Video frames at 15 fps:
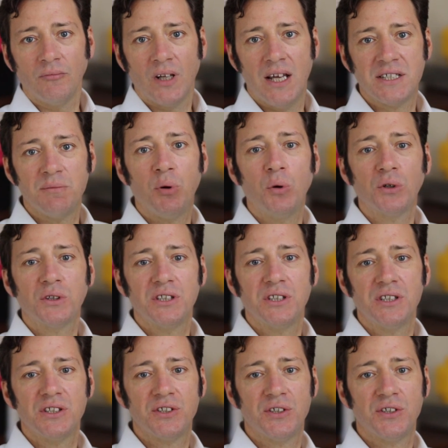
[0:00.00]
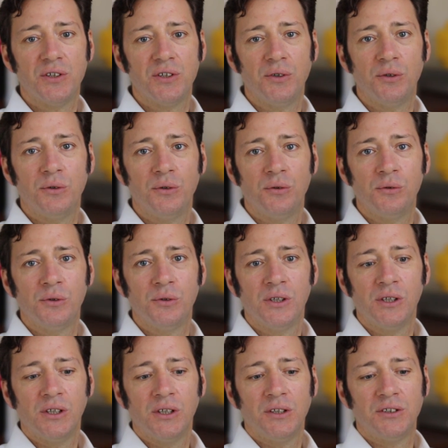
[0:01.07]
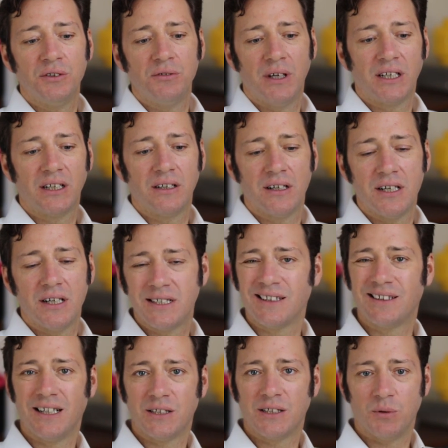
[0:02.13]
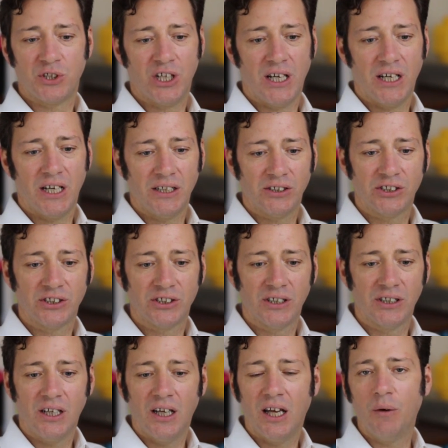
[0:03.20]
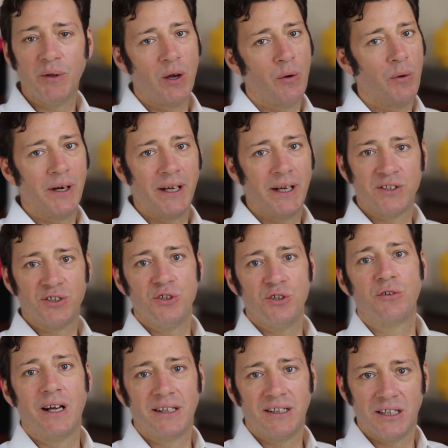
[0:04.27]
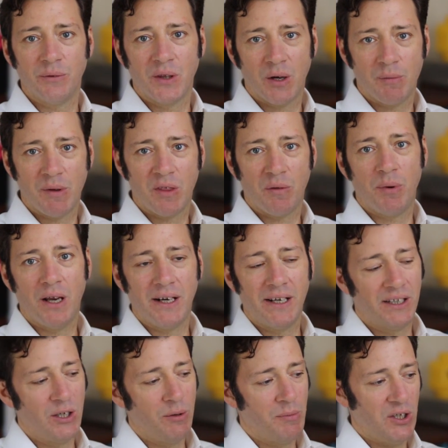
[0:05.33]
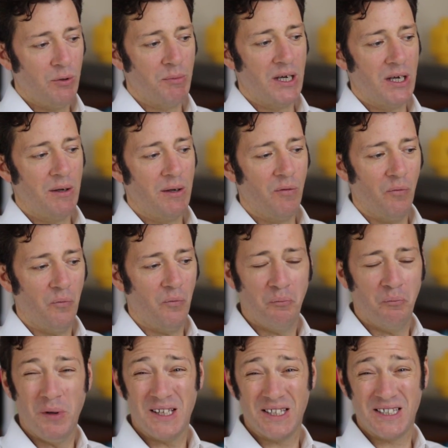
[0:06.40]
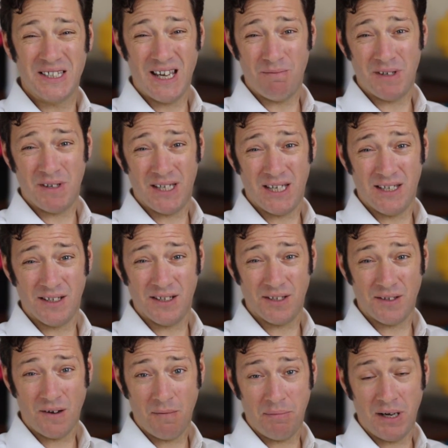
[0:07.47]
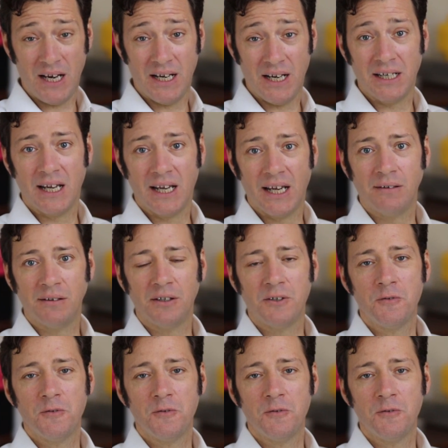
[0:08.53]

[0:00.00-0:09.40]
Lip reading: it's important to recognise that things will change, and we don't want to get too granular with our month planning. You might be tempted to start planning out